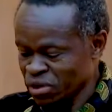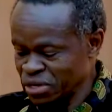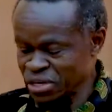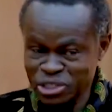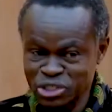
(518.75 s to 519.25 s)

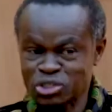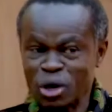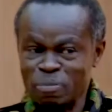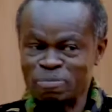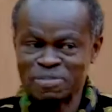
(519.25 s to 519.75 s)
And he
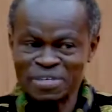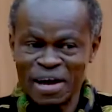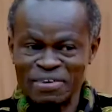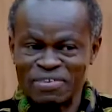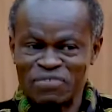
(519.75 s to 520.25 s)
stopped
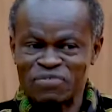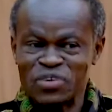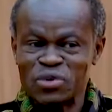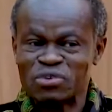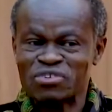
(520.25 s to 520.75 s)
at the
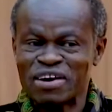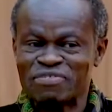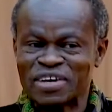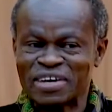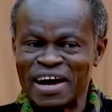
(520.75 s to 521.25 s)
few
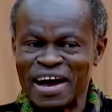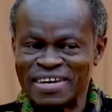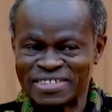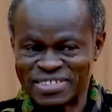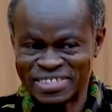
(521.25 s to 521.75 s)
traffic
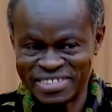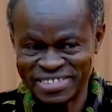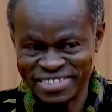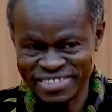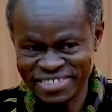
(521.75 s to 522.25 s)

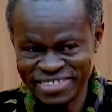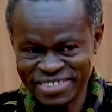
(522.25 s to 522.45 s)
lights